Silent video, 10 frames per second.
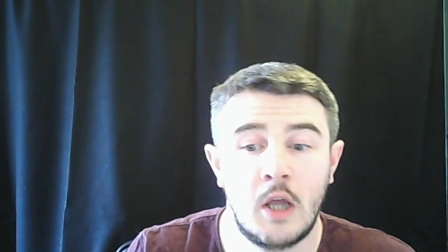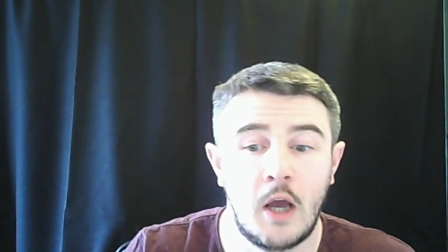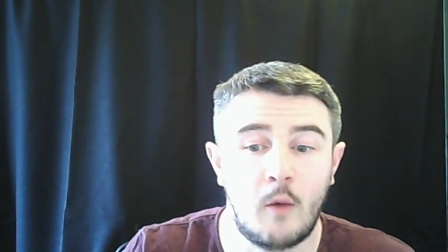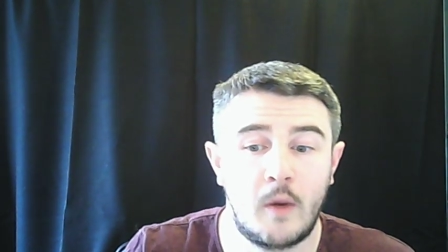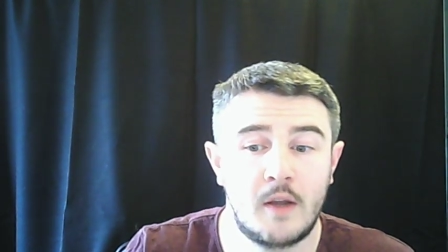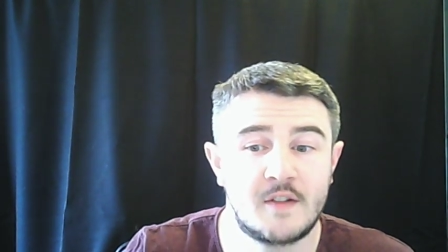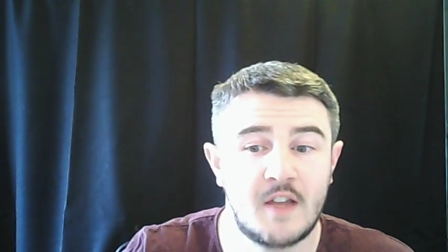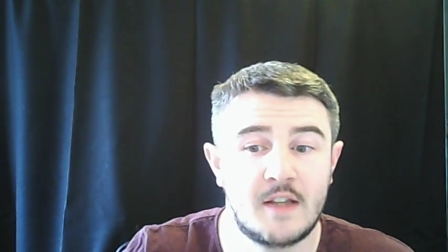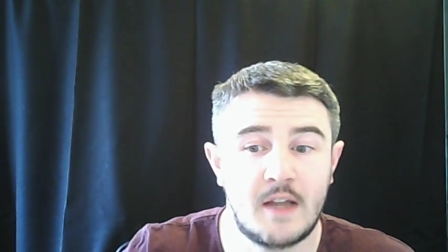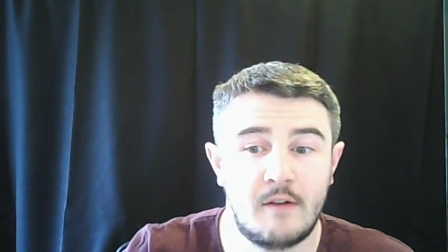And when I
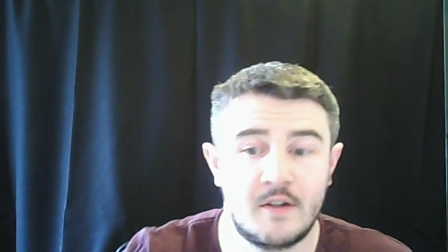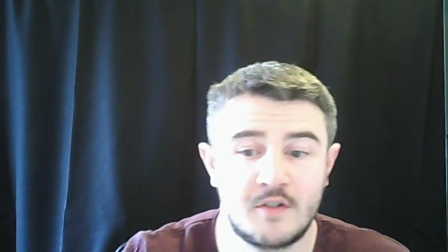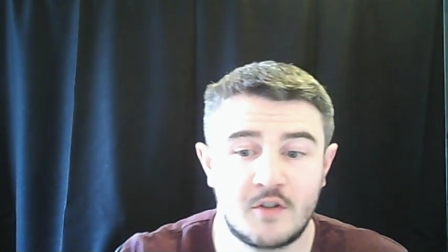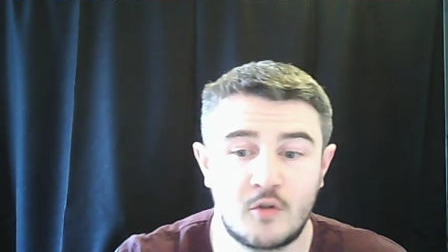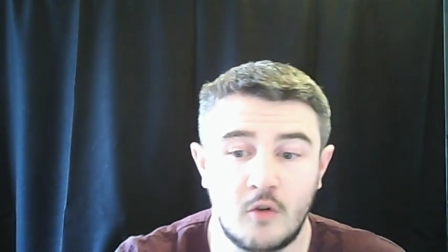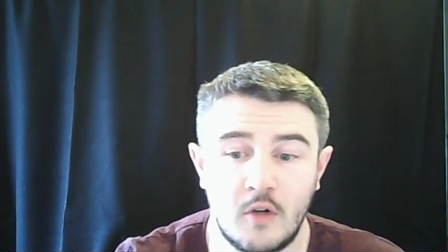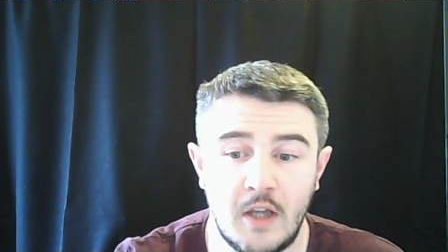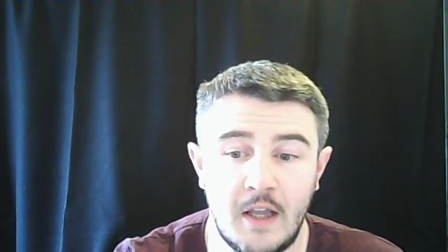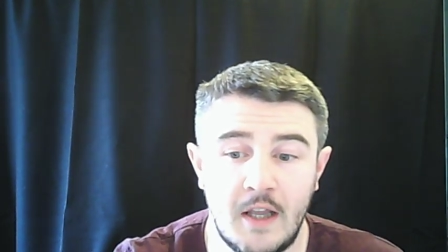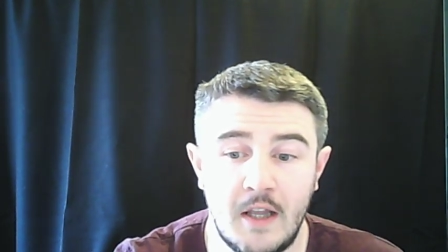say director's cut,
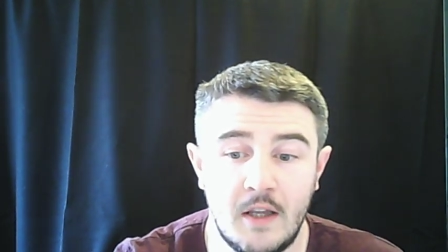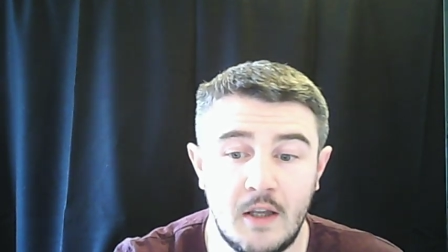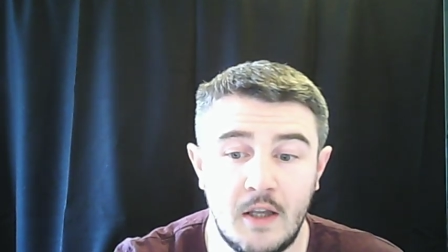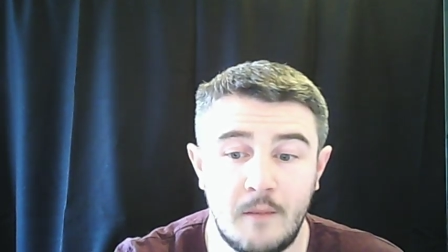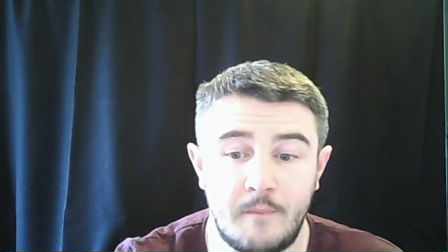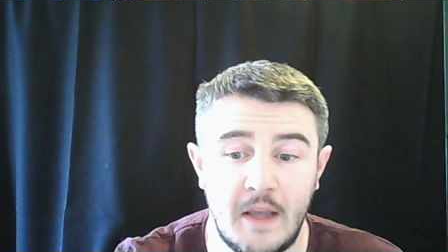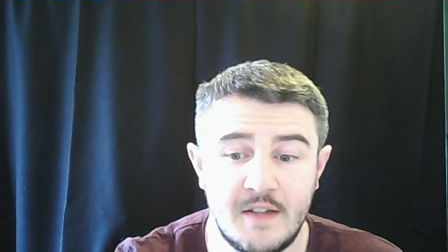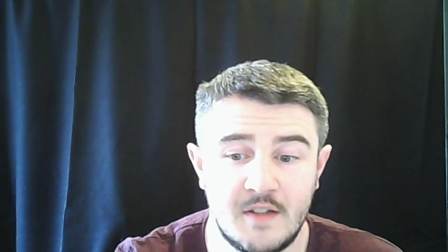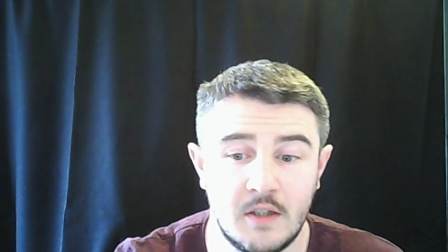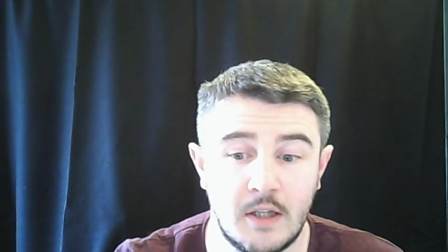it
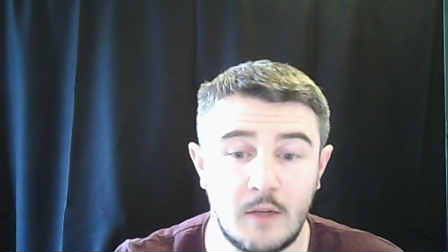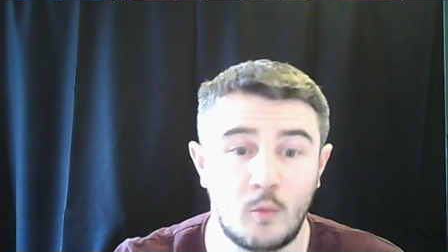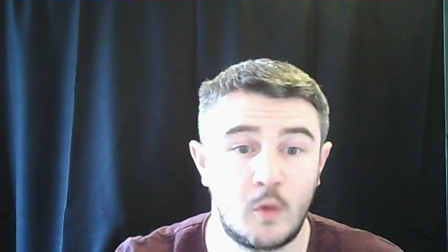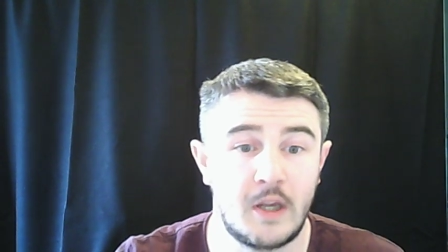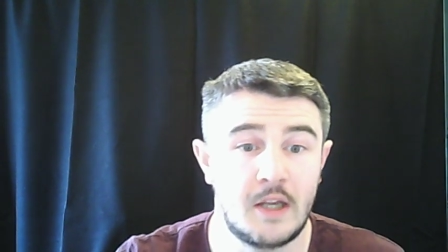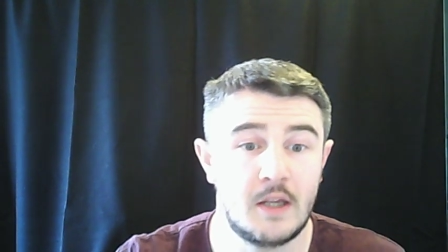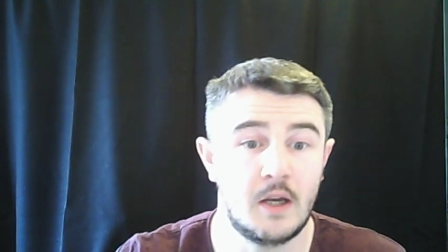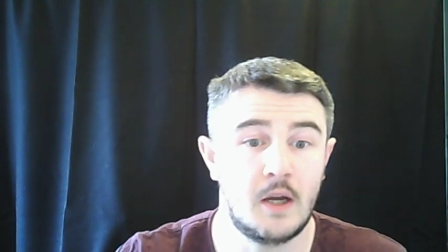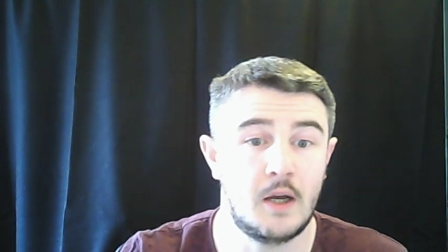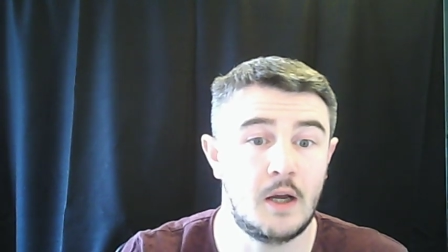basically we
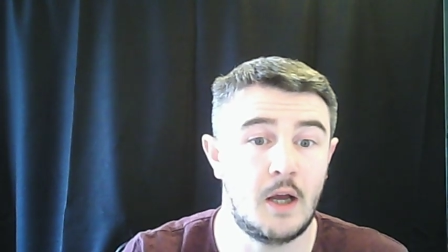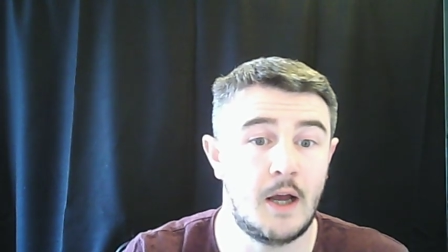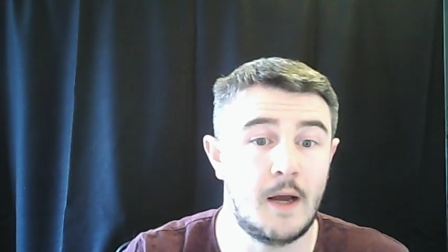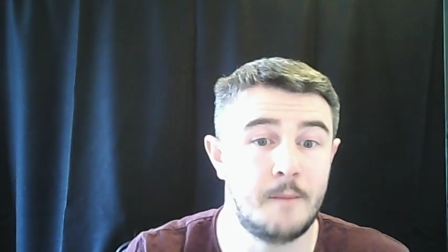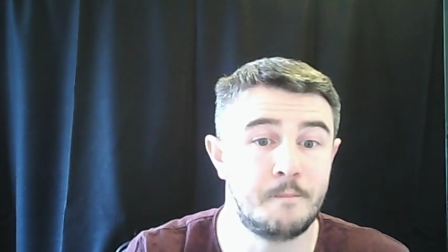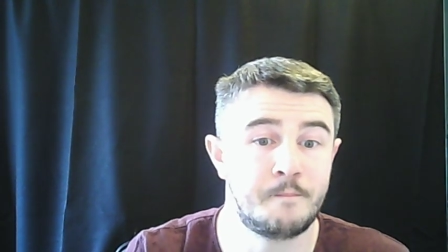um,